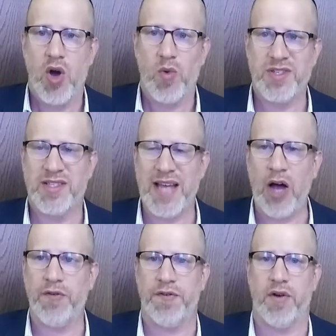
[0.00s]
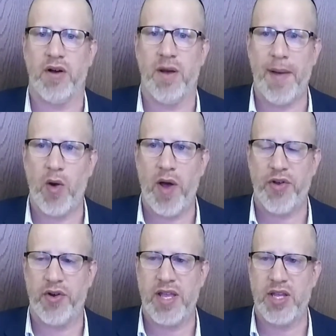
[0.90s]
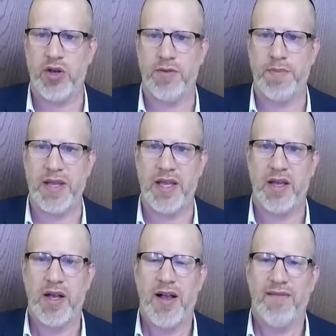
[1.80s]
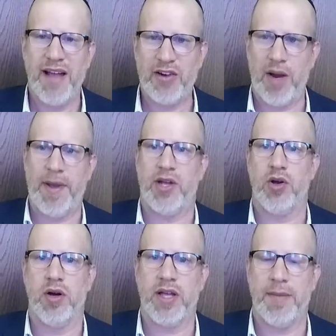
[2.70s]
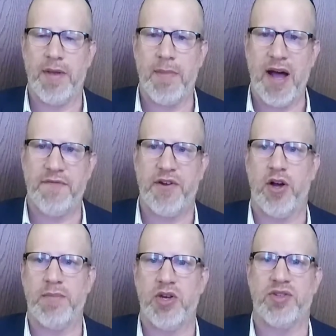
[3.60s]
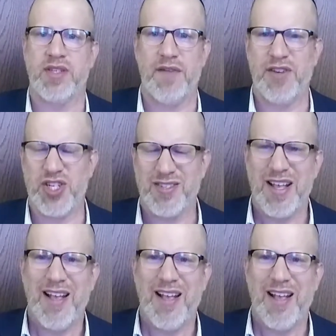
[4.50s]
was doubtful about whether he could be like Rabbi Kook and be Ma'avir al Midosav and just